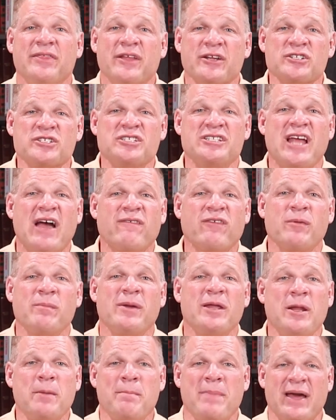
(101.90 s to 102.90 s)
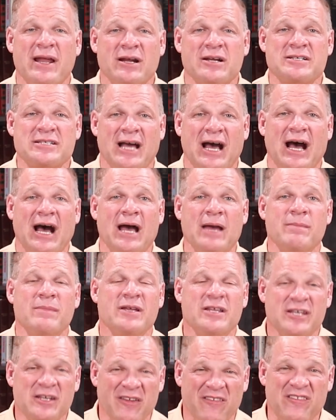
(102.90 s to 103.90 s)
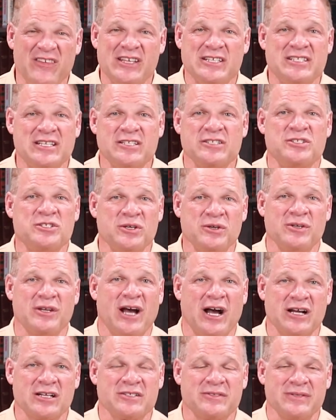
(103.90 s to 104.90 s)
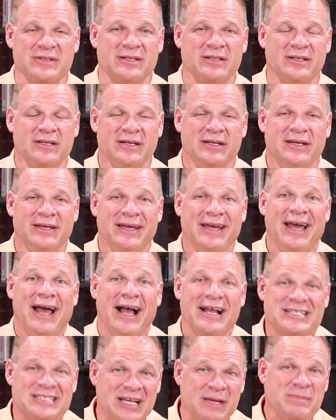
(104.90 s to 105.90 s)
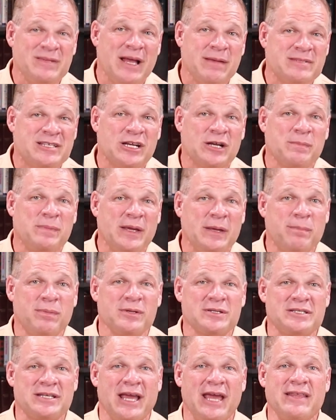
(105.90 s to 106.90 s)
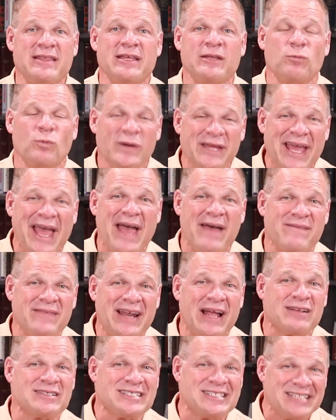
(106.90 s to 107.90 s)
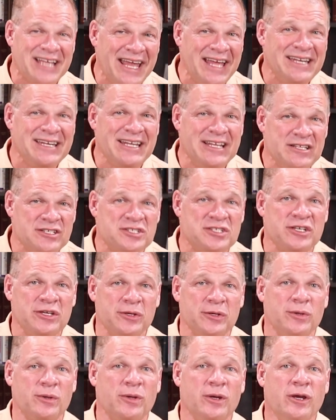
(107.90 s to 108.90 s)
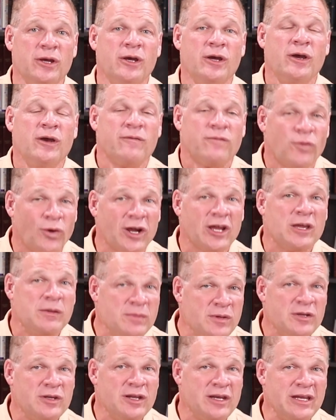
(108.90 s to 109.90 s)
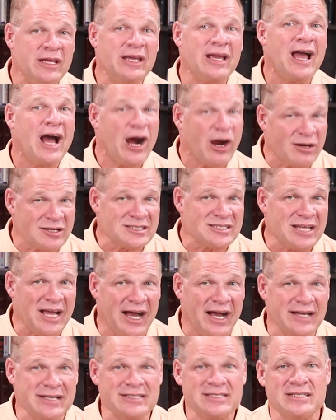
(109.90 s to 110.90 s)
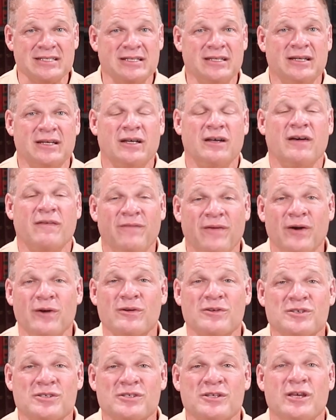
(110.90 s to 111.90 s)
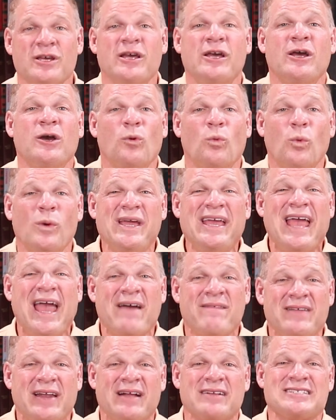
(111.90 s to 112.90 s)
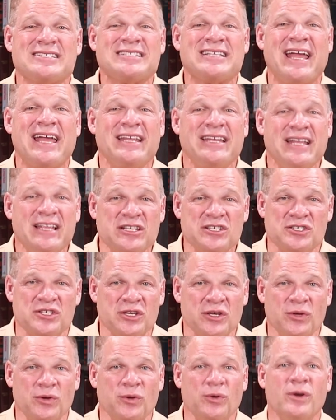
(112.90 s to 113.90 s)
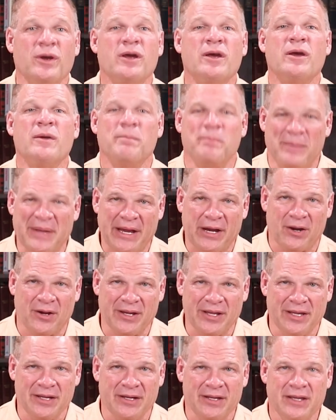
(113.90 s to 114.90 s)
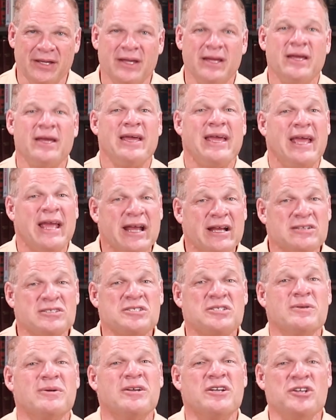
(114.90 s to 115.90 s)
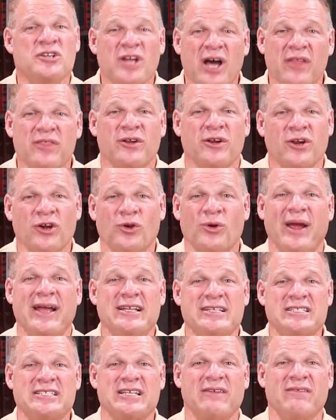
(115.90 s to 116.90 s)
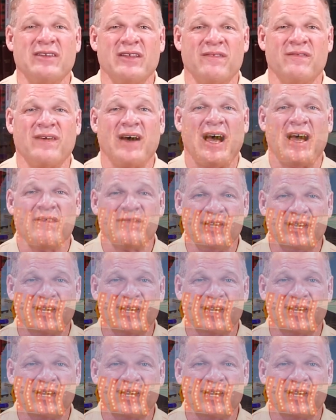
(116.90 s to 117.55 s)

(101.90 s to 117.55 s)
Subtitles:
there's never been a better time to visit Zoo Knoxville. I sometimes hear people say that we have an outstanding zoo for a community our size. Folks, we have an outstanding zoo, period. Here's to another great 75